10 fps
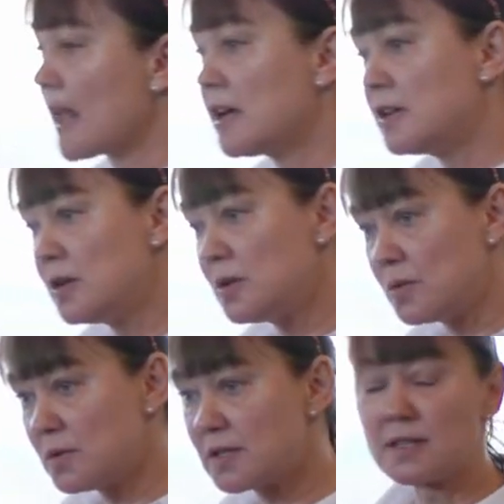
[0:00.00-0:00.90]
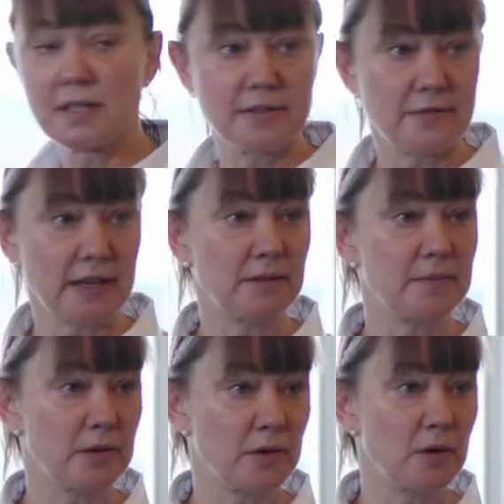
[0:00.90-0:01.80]
used to
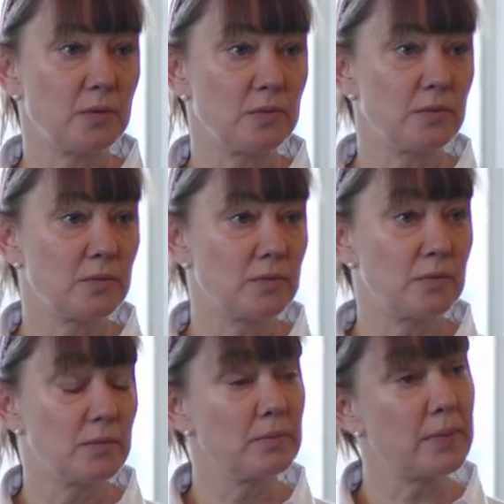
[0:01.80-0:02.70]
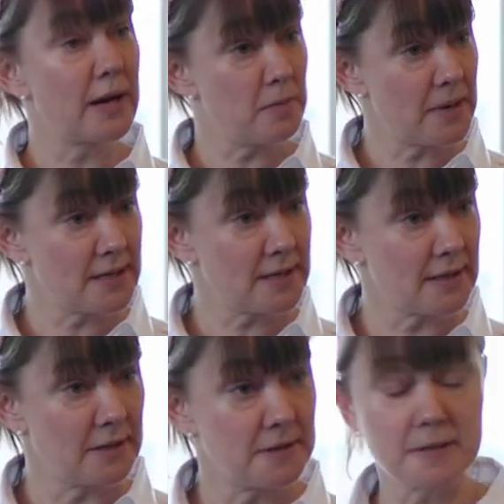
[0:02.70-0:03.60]
develop their own
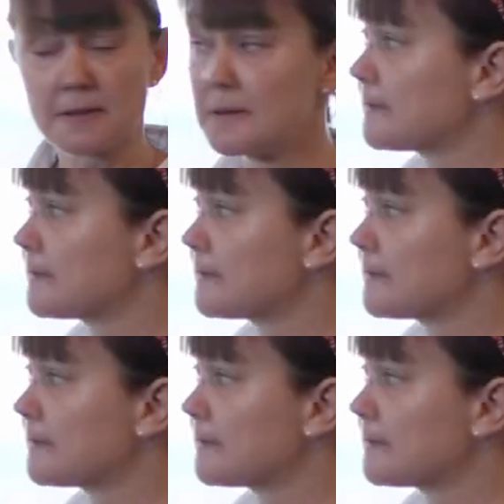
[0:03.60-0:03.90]
biomedicines,